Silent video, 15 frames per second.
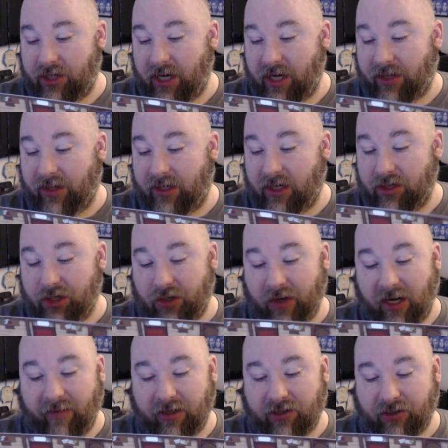Check the Dungeon
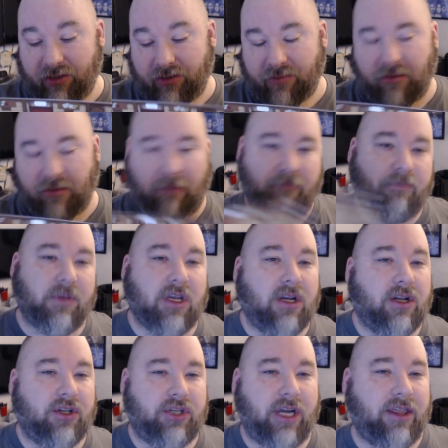Crate Adventures. So
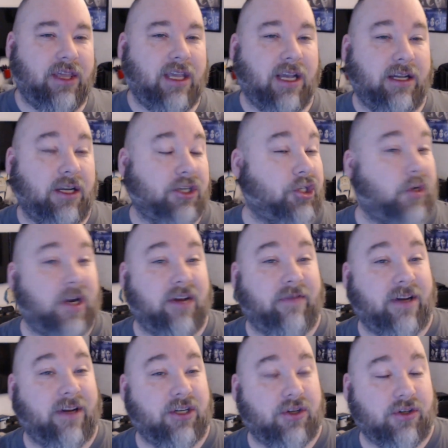check the Dungeon Crate
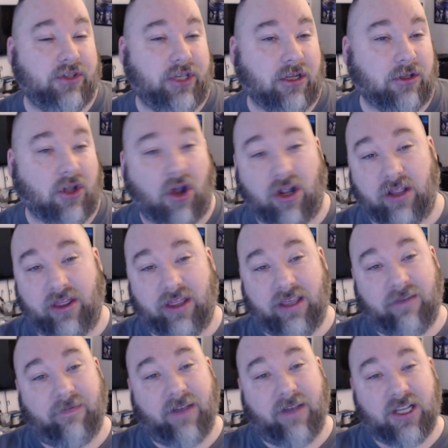Adventures Guild
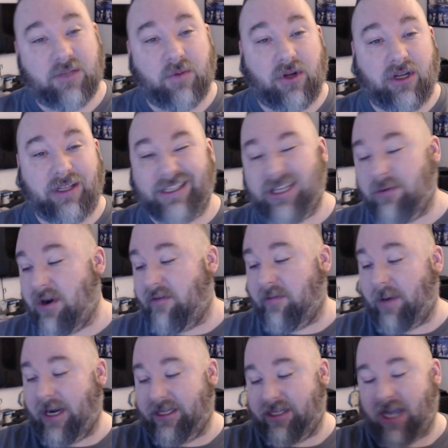on the Facebook to see what
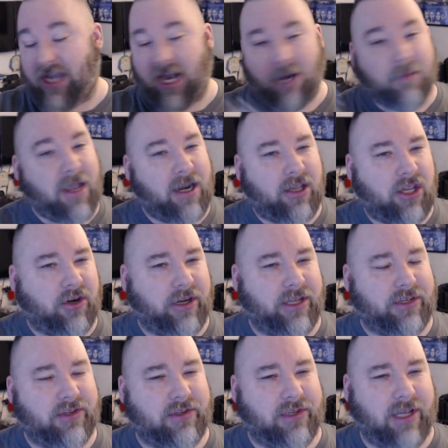everybody's got. I'm kind of
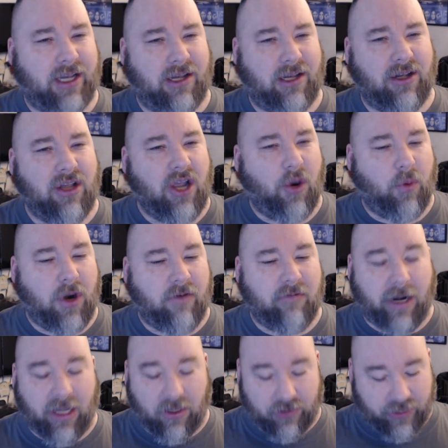curious what
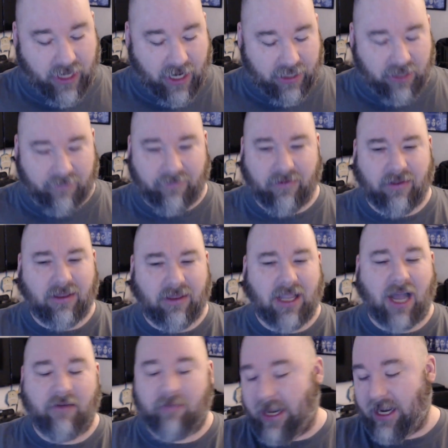everybody else got, if
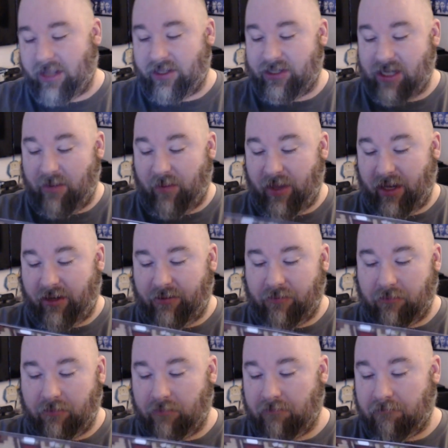not everybody got the same
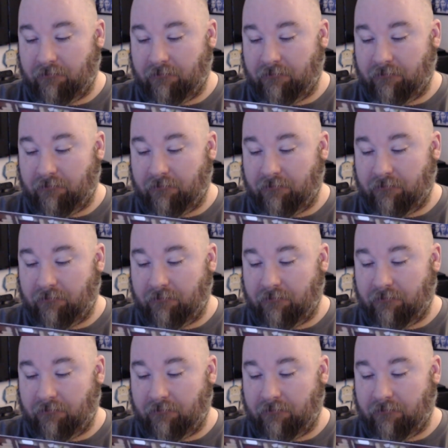thing.